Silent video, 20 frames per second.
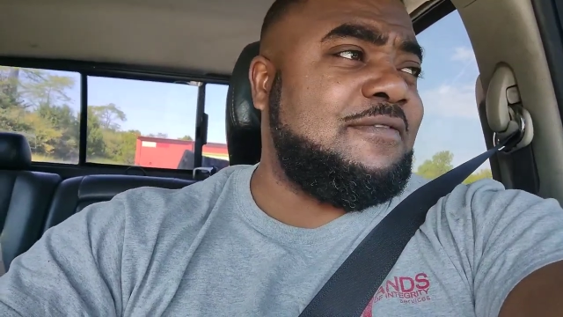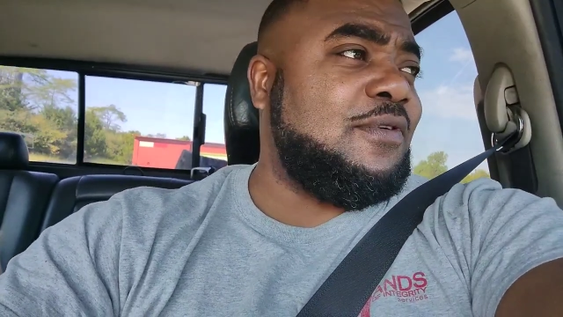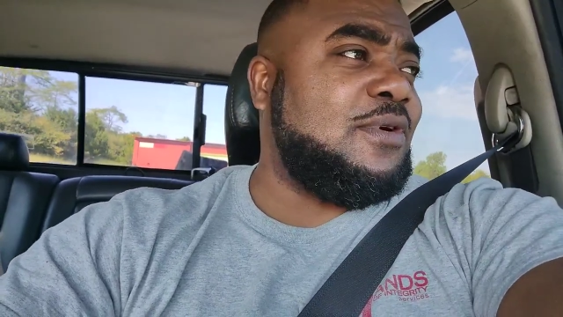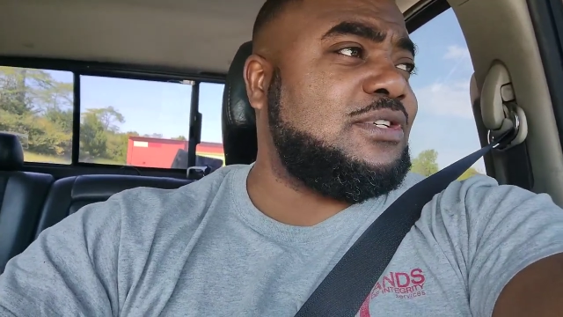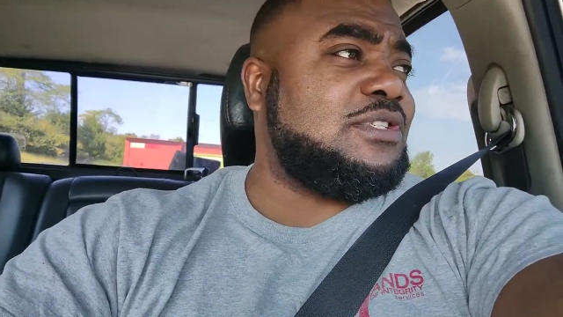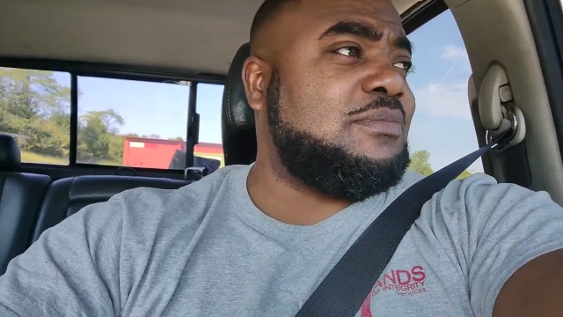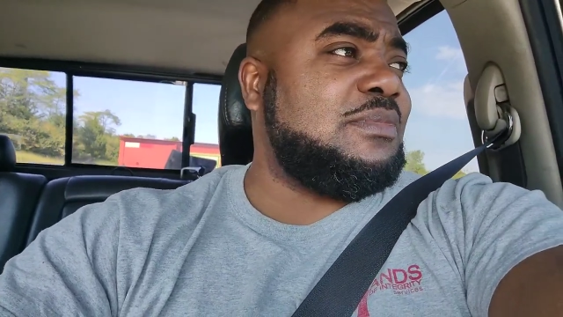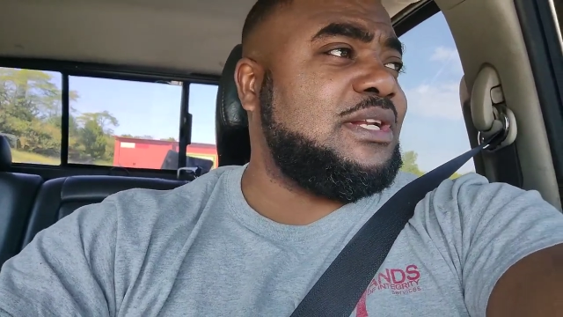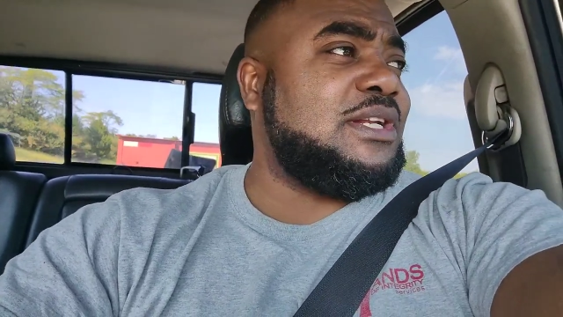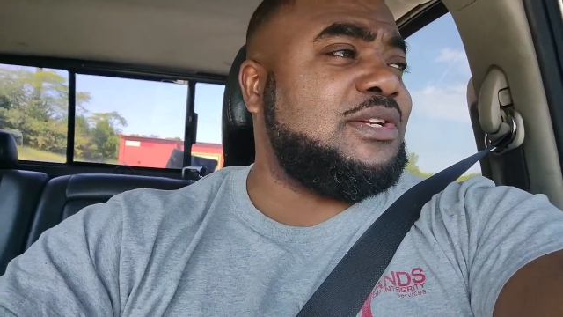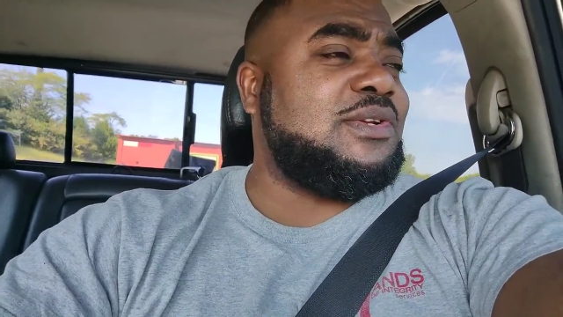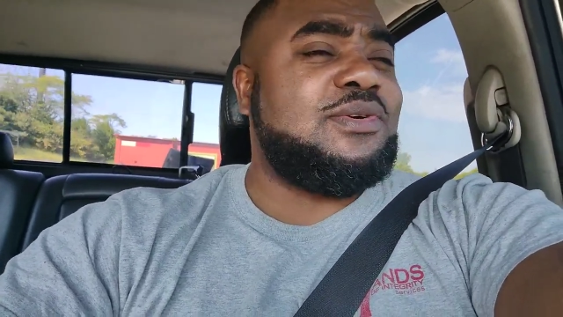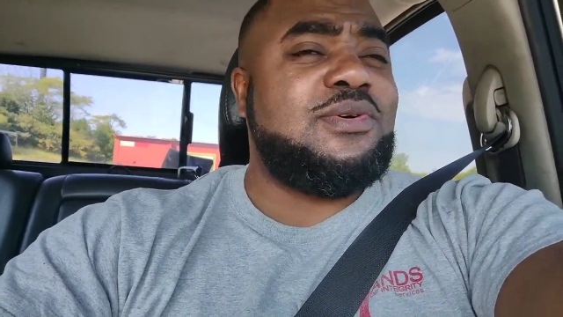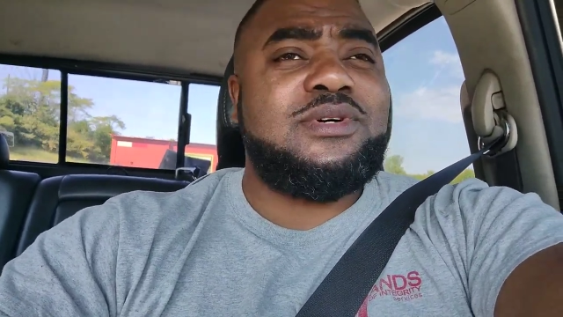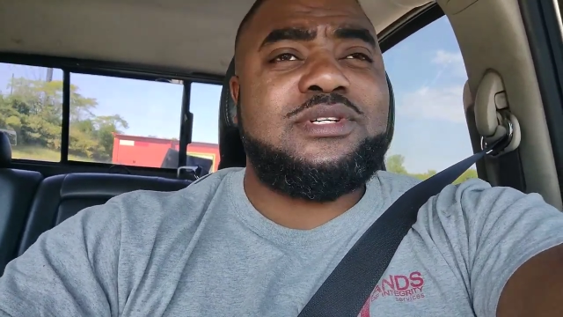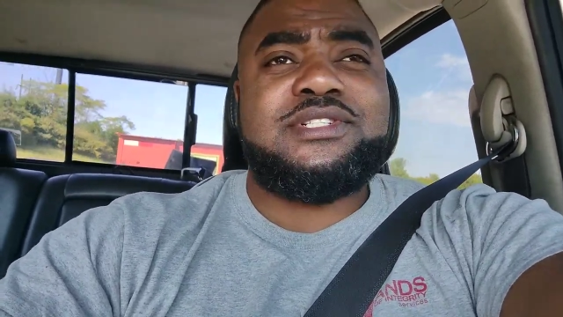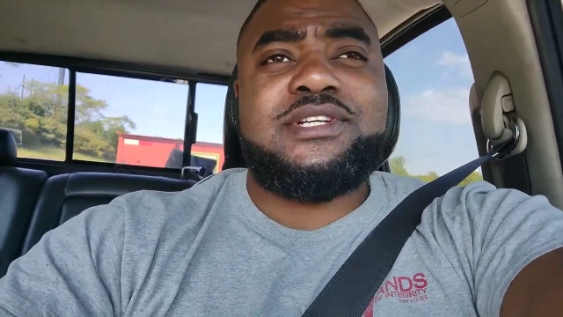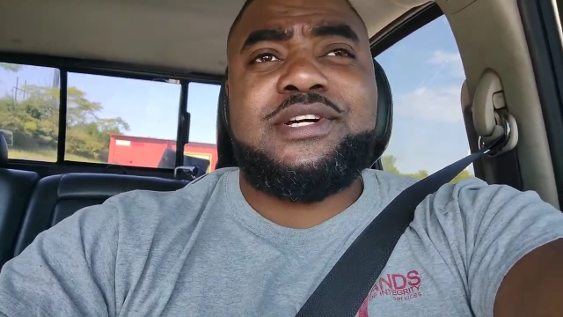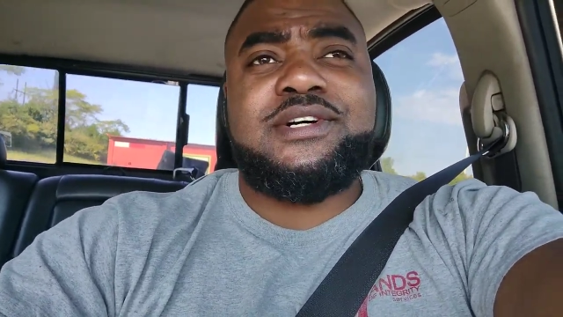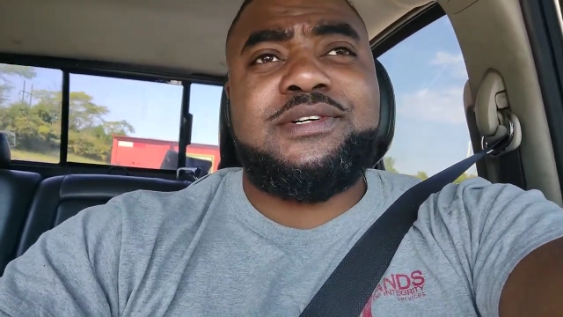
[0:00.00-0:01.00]
forcing me to do
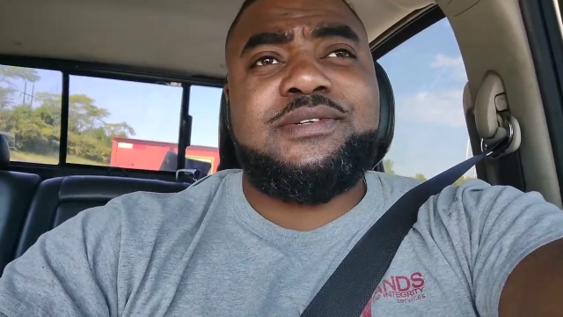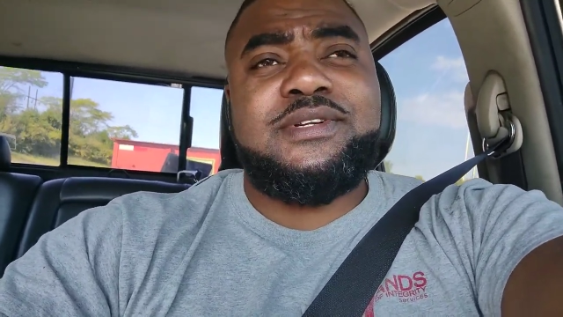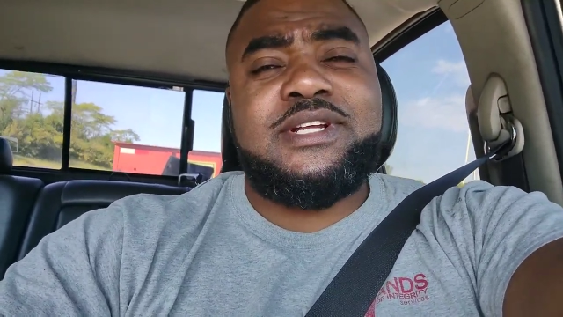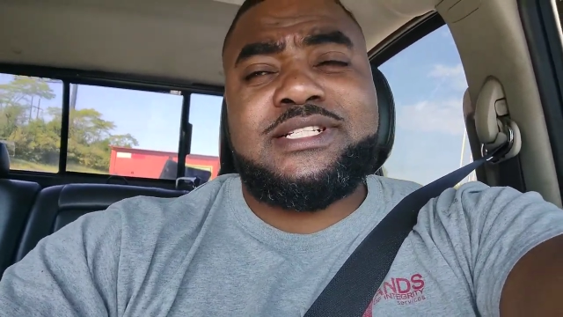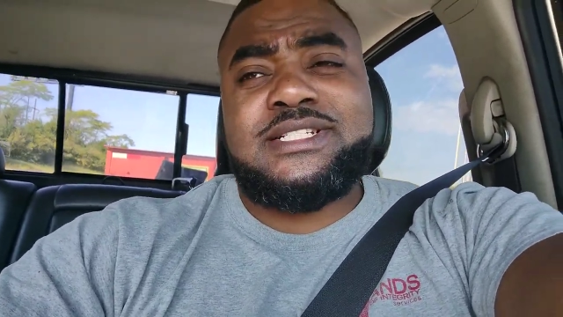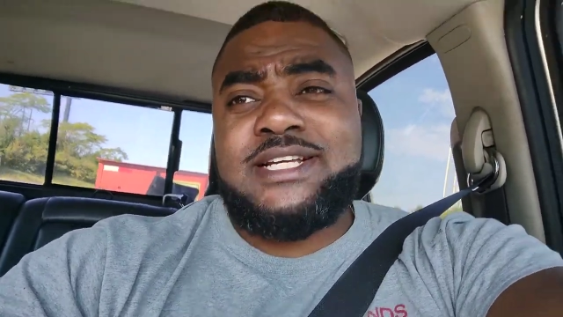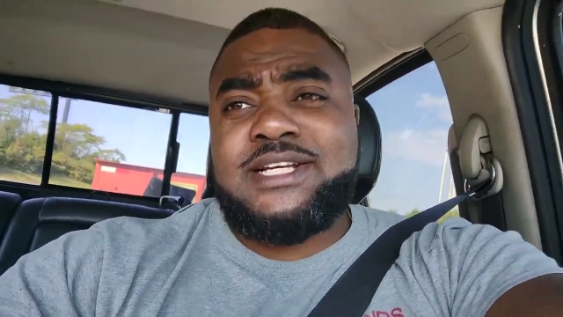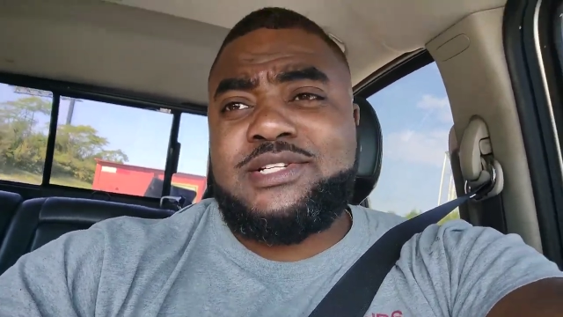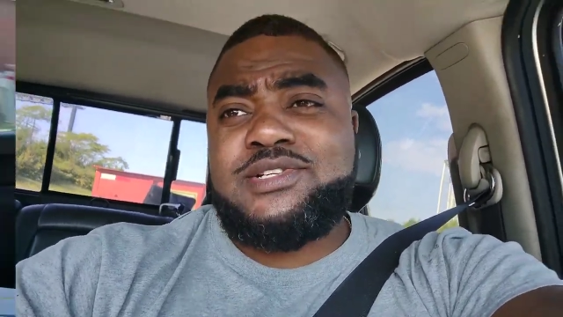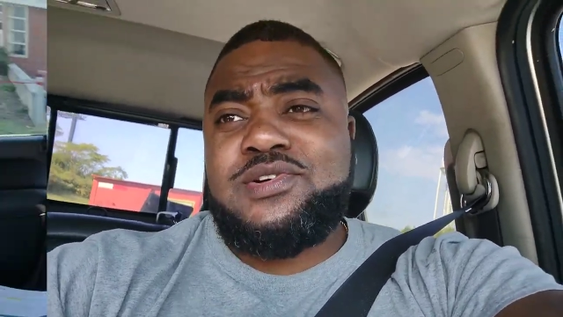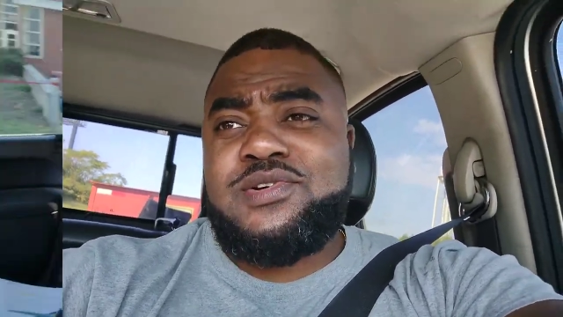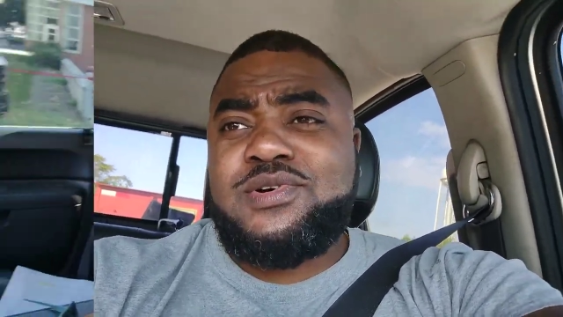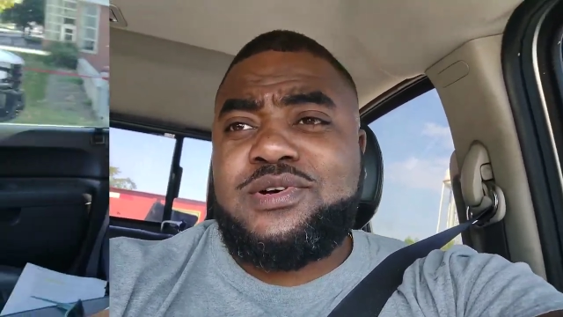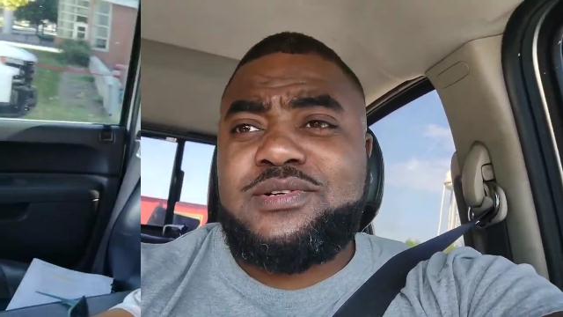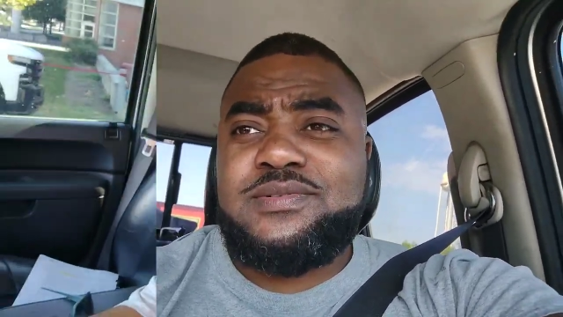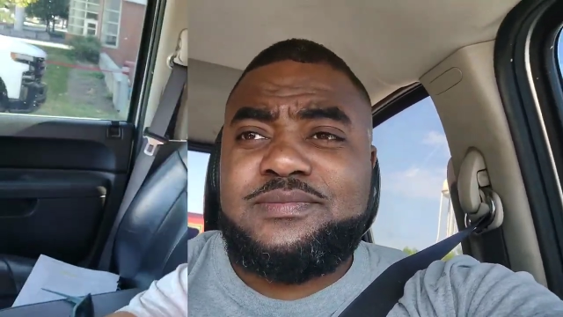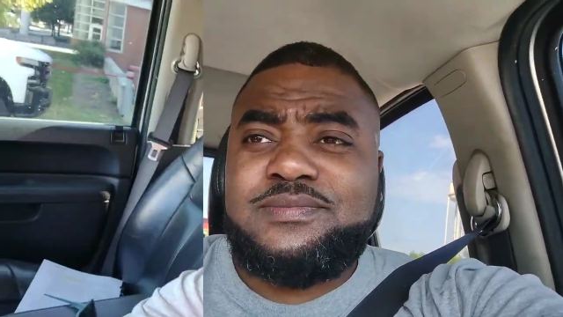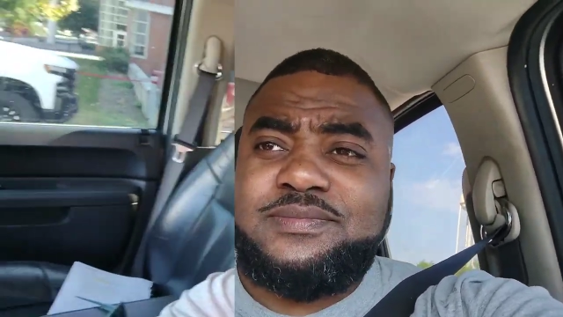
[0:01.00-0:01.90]
it, so let's get to it.